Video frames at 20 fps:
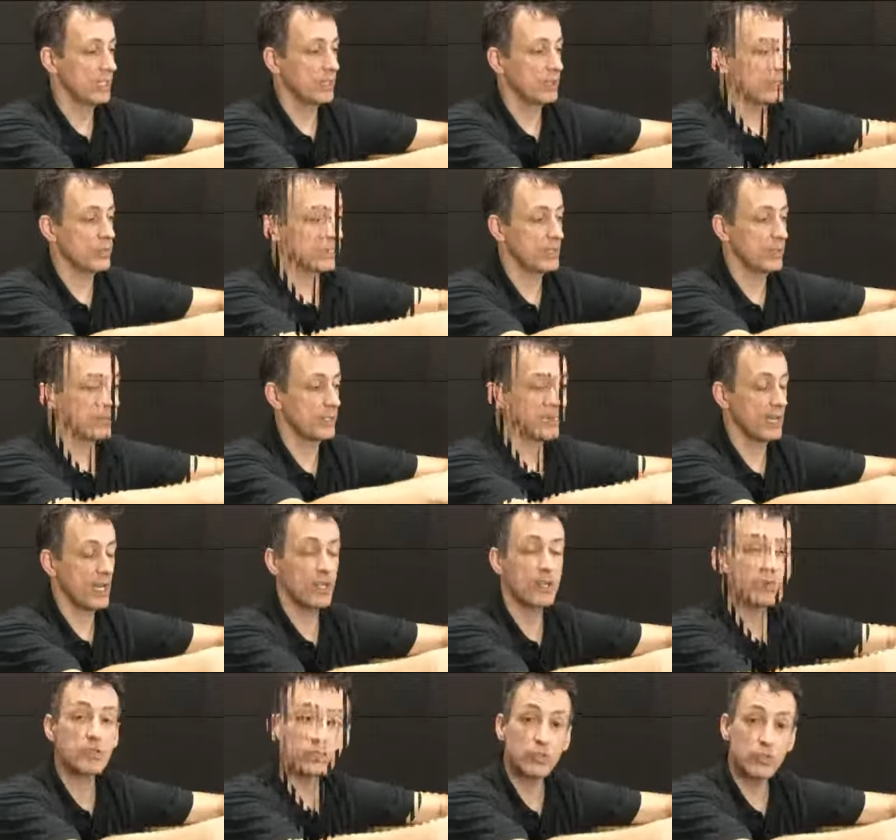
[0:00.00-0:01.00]
You simply
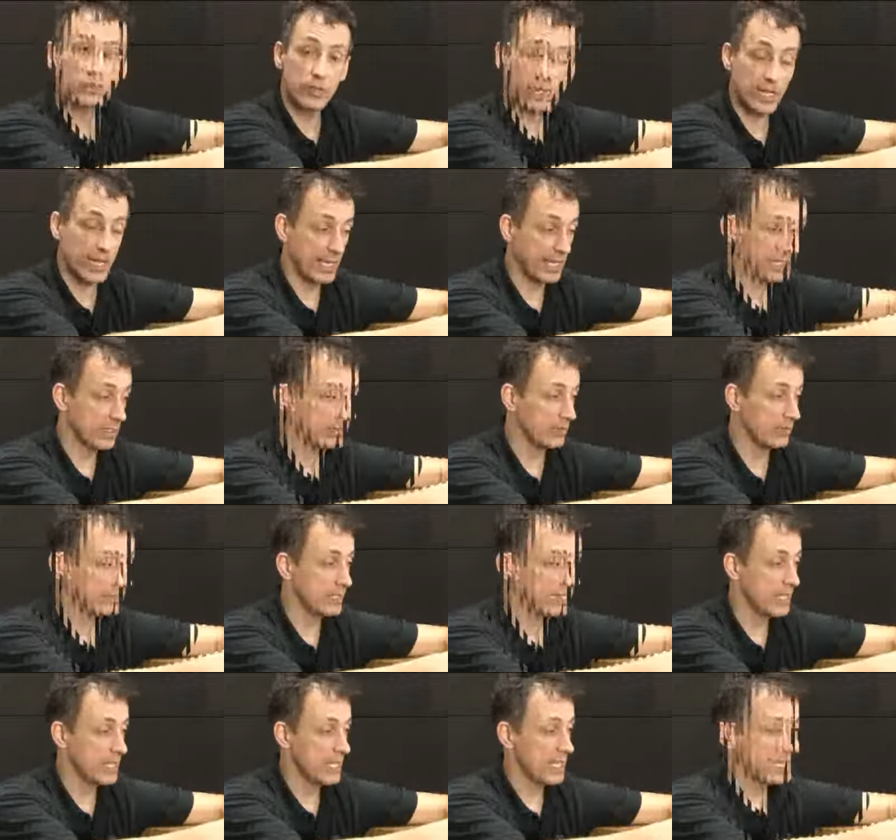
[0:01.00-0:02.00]
unscrew the
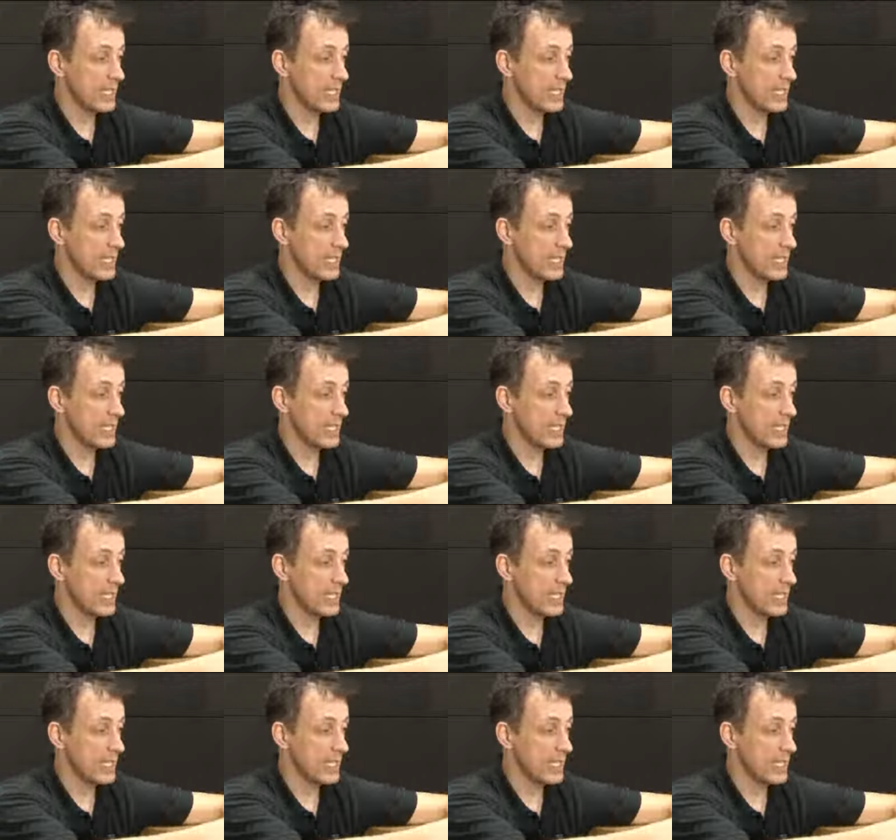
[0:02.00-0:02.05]
handle,